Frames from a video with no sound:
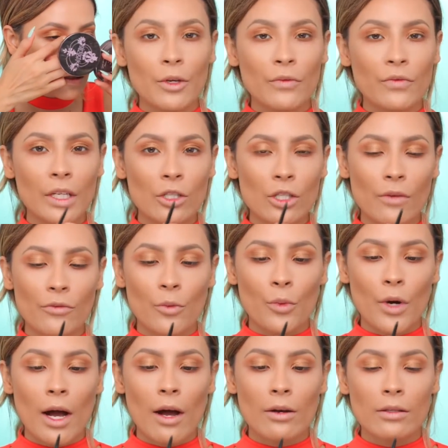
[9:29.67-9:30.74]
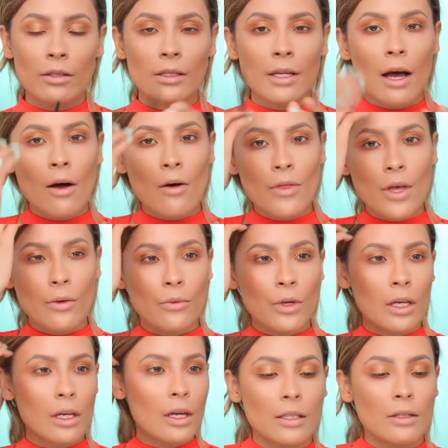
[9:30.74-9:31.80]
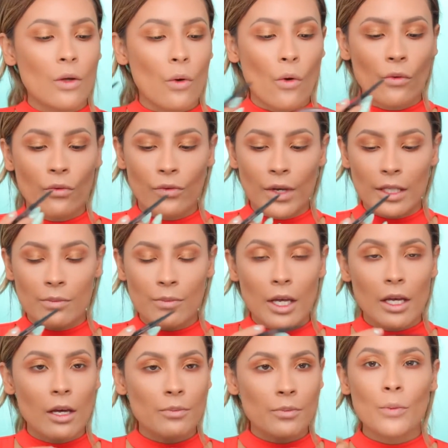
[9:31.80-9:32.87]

Let me finish off the brows now that we did the whole face makeup.